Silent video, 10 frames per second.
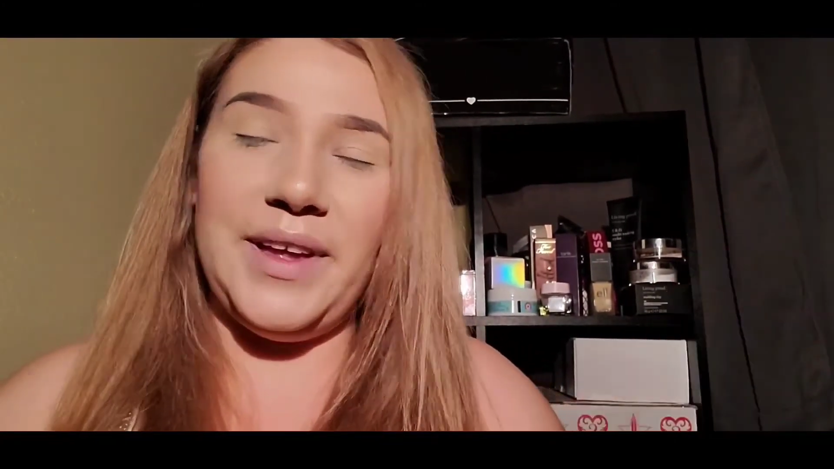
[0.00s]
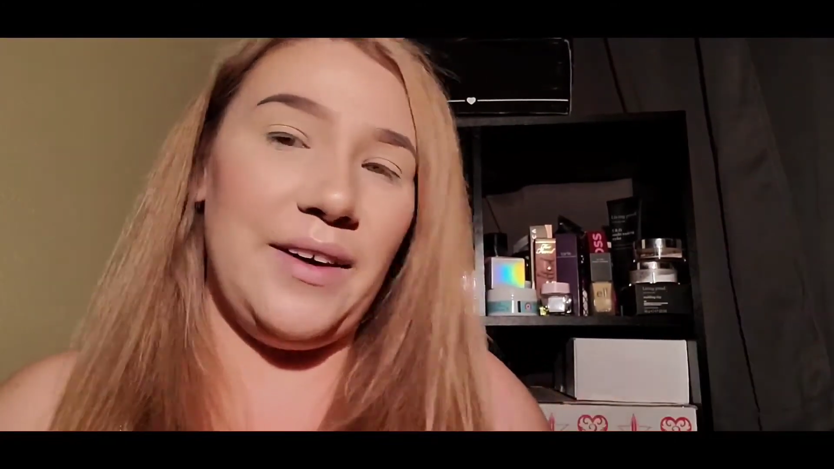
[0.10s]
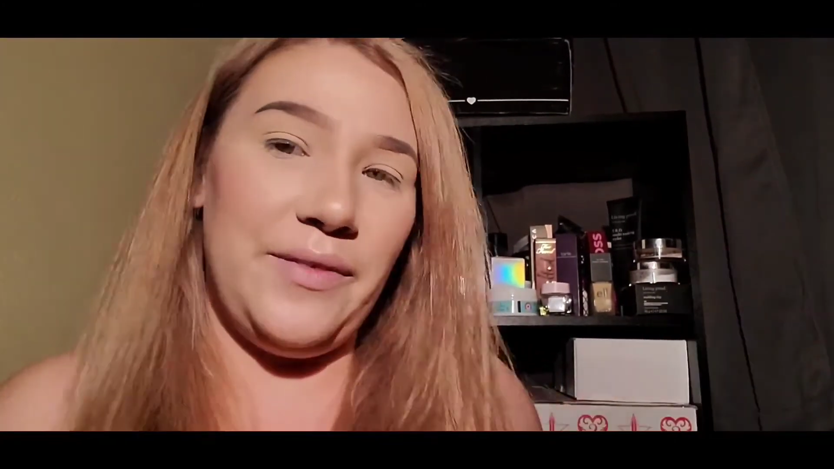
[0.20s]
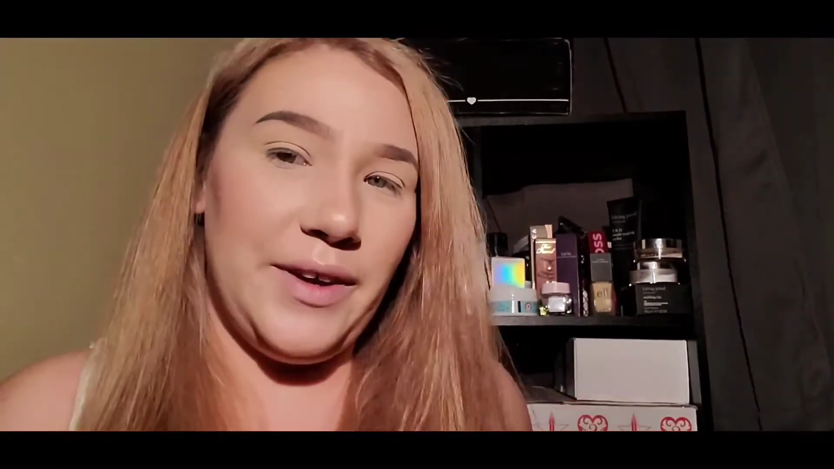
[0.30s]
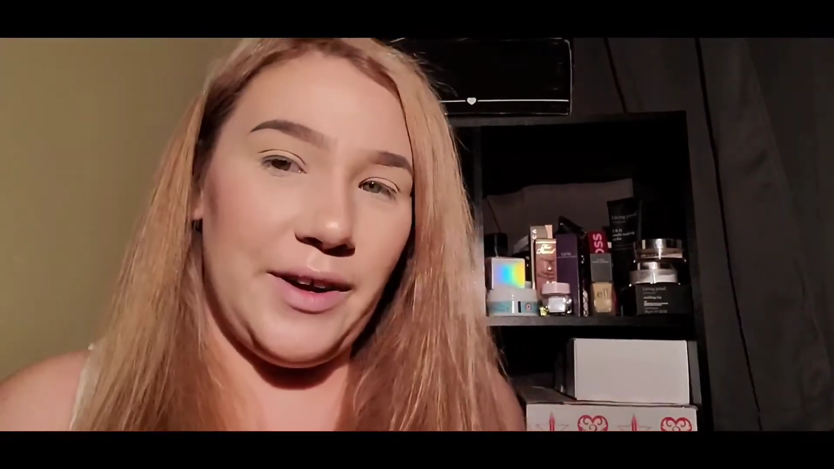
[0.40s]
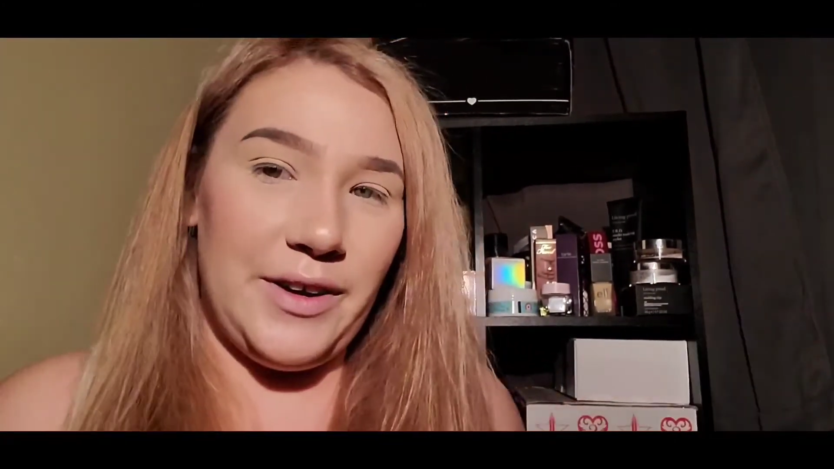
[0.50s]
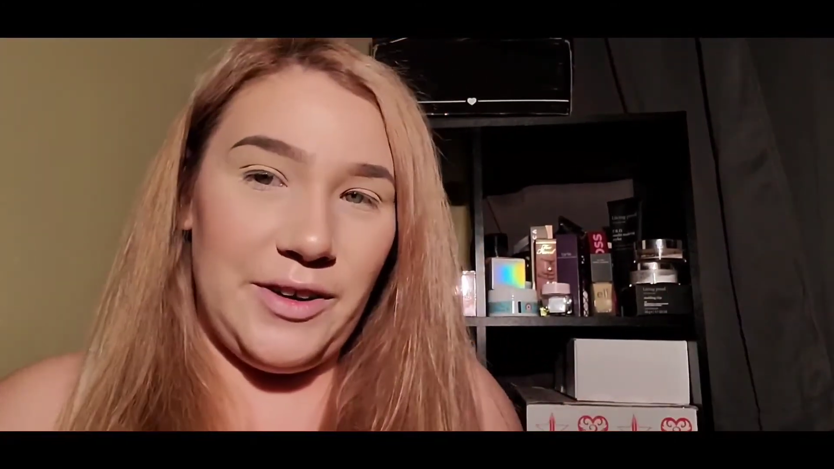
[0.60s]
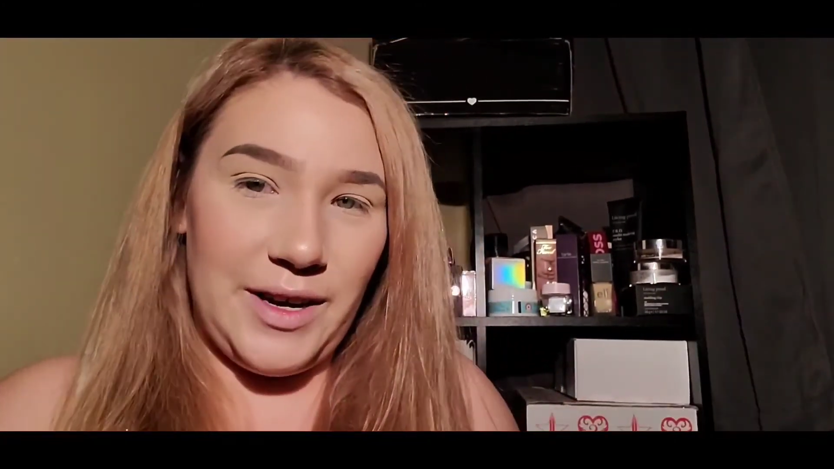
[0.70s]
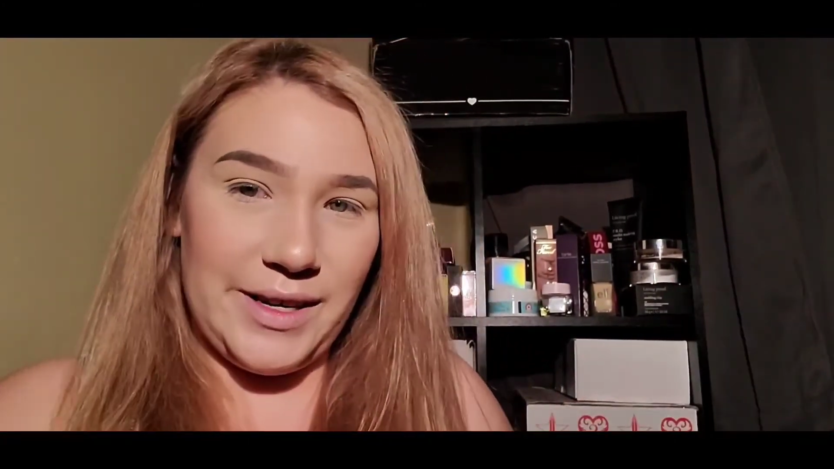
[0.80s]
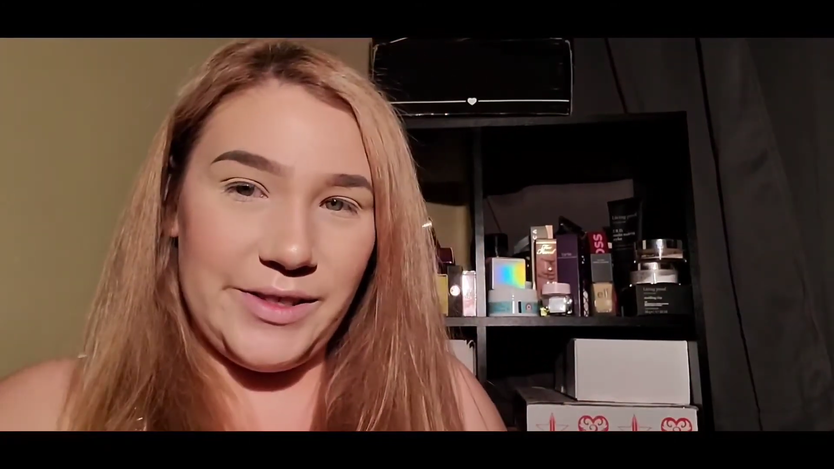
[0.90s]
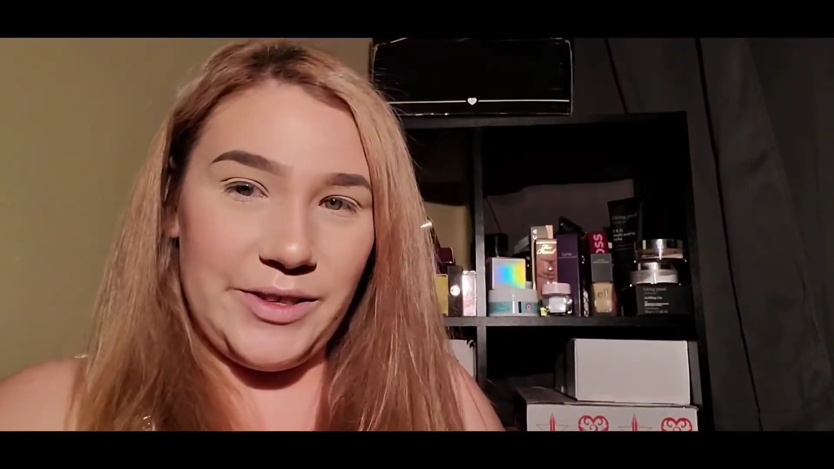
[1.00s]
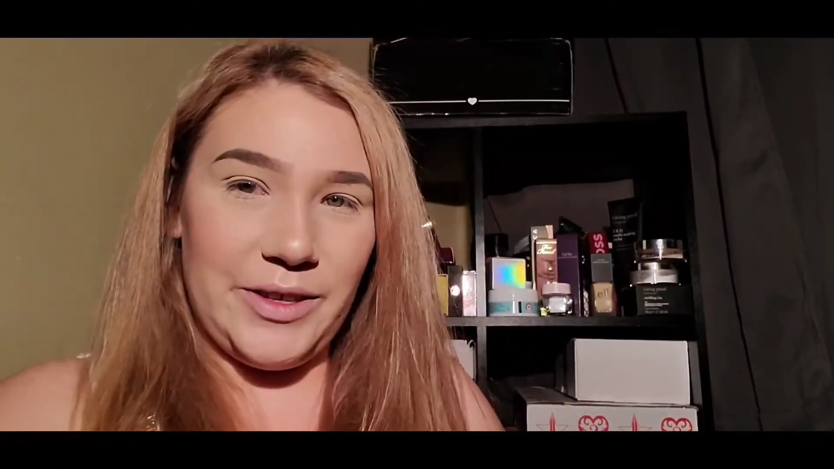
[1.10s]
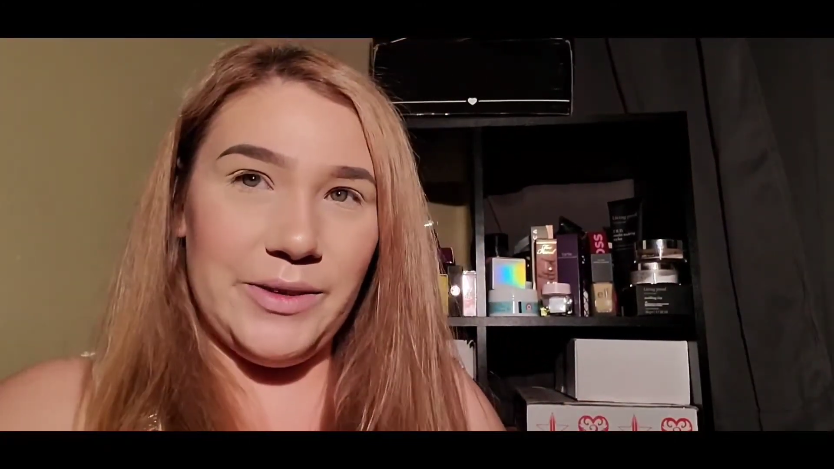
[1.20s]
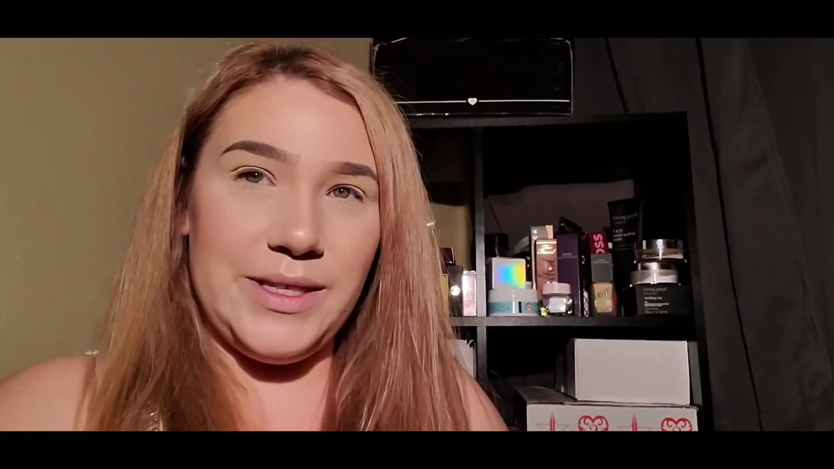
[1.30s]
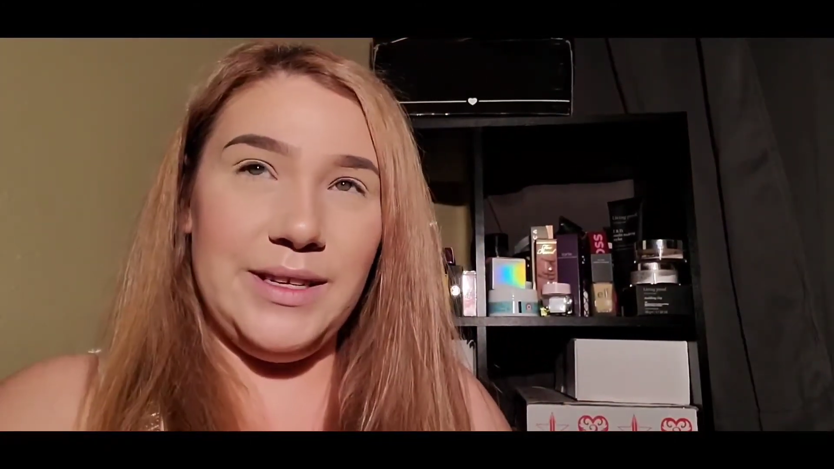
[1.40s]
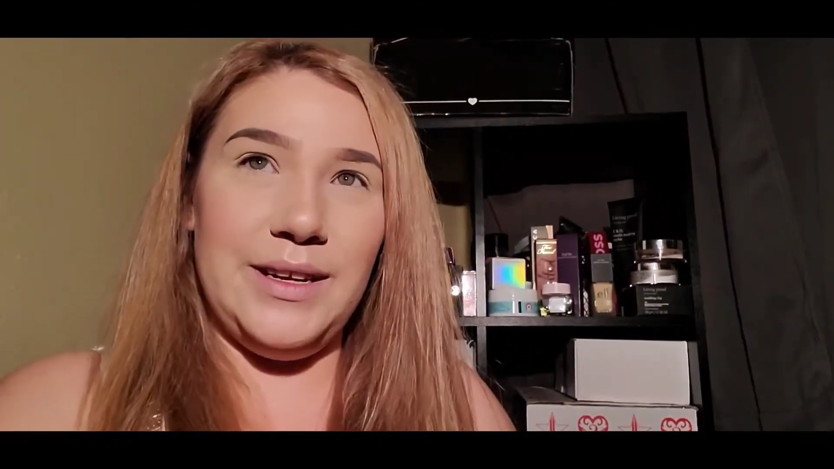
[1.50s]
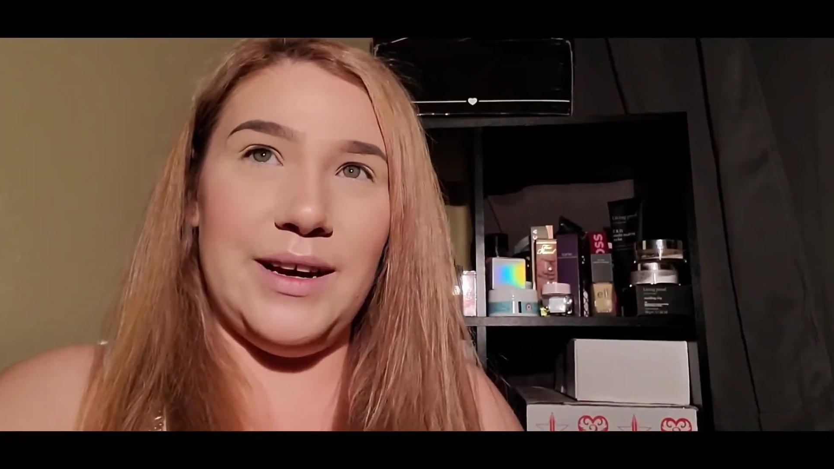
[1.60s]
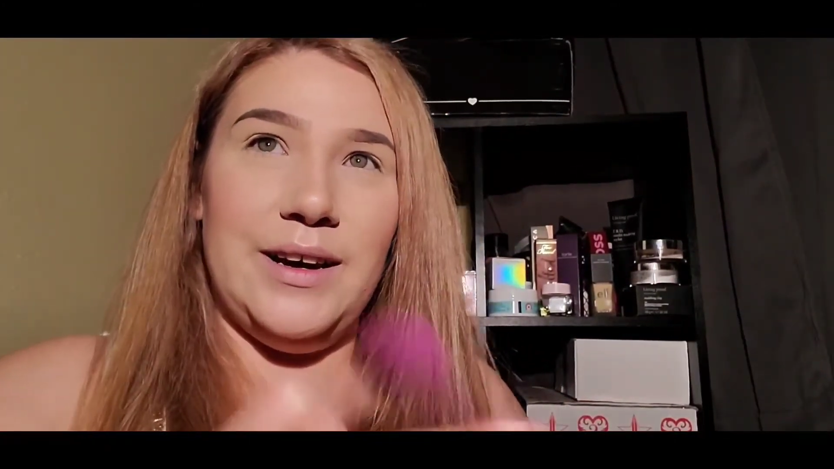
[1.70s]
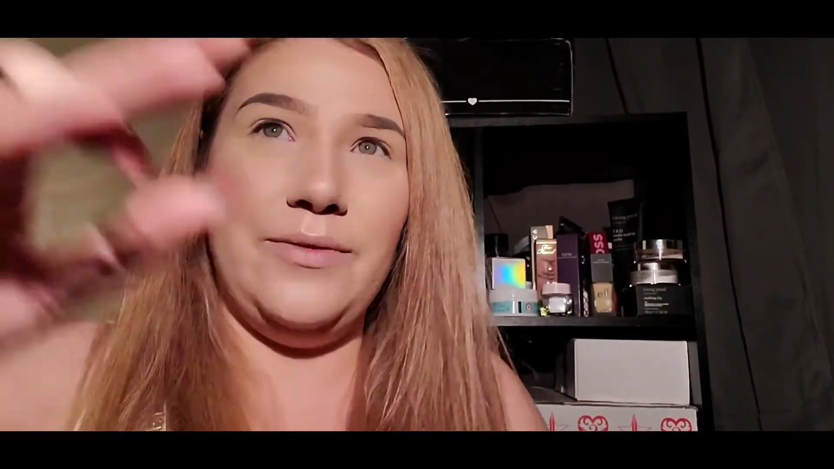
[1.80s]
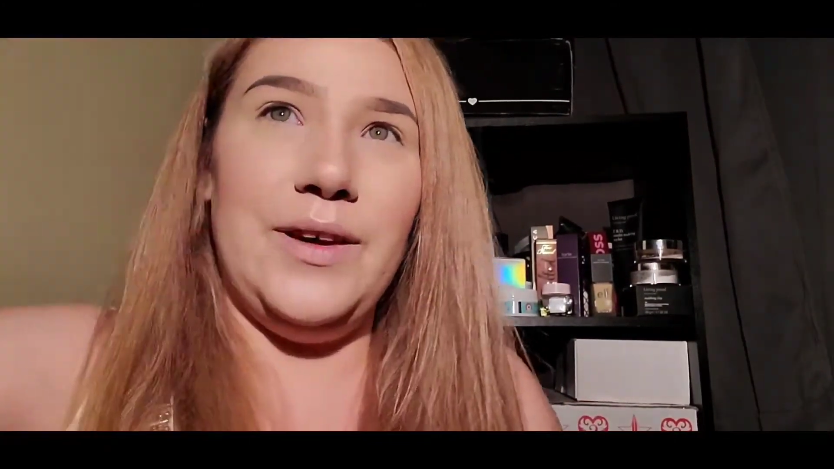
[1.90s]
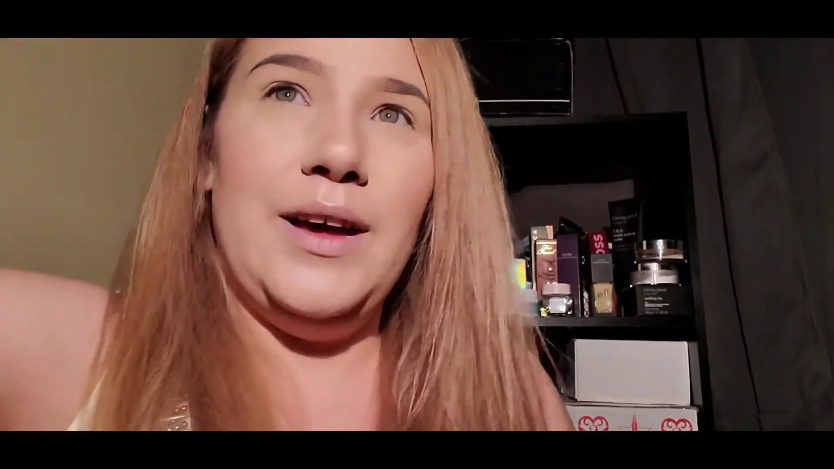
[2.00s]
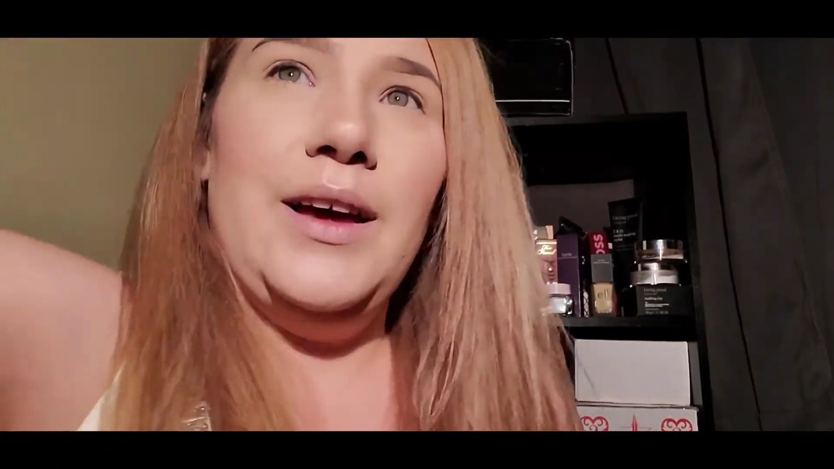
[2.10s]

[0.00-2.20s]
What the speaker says: I figure you guys are close enough.